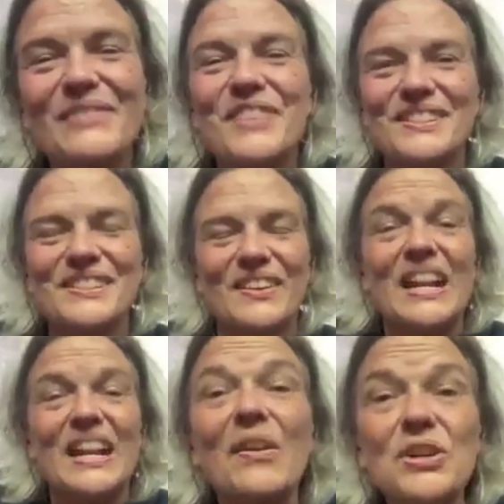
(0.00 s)
I love this. All
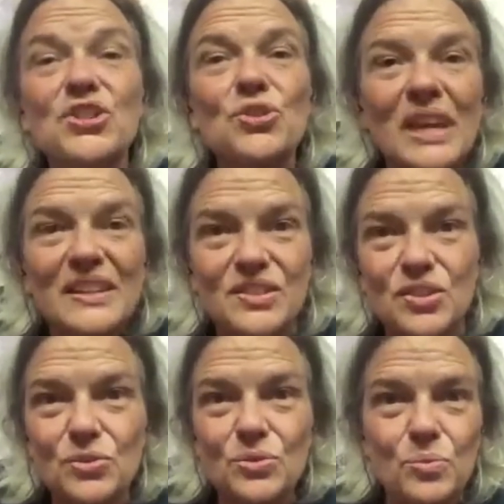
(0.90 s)
right, how did you get
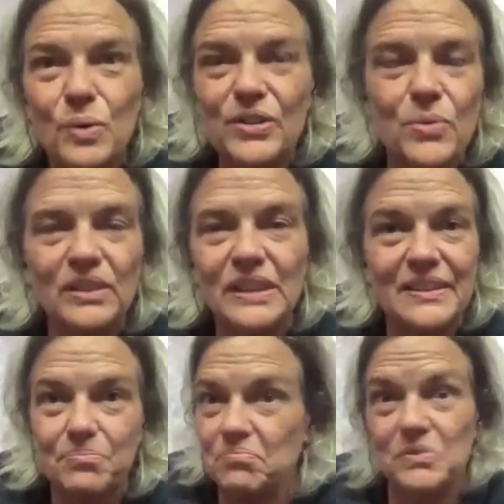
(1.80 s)
to where you are?
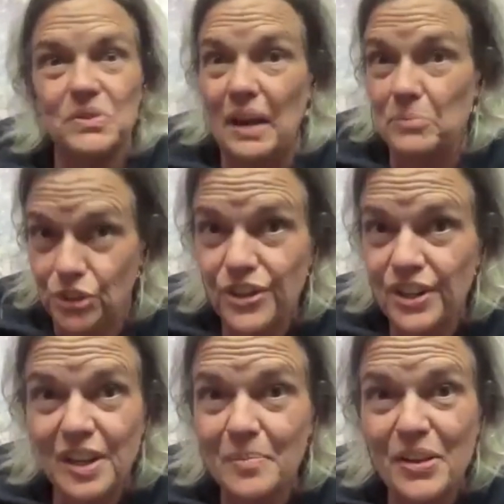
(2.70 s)
I'm sure you
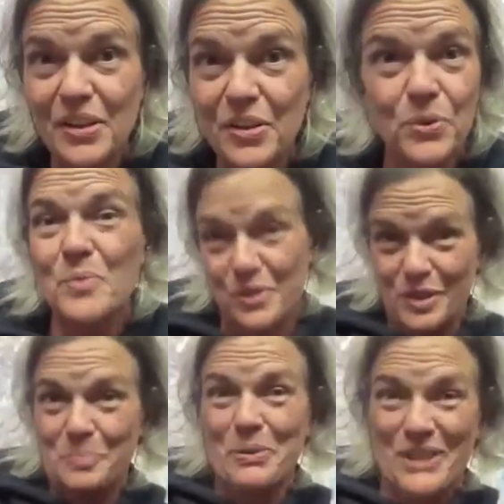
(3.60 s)
didn't come out of the womb with
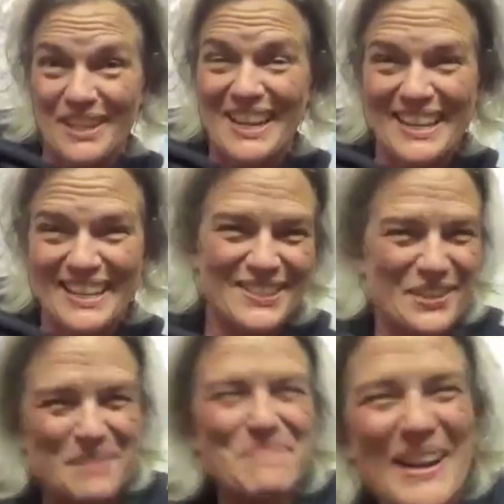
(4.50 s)
this book in hand
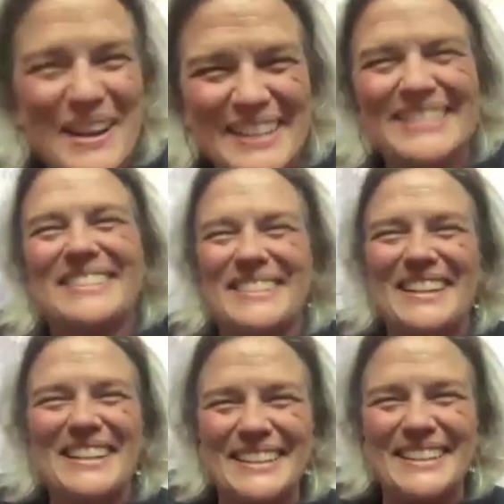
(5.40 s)
or in mind, and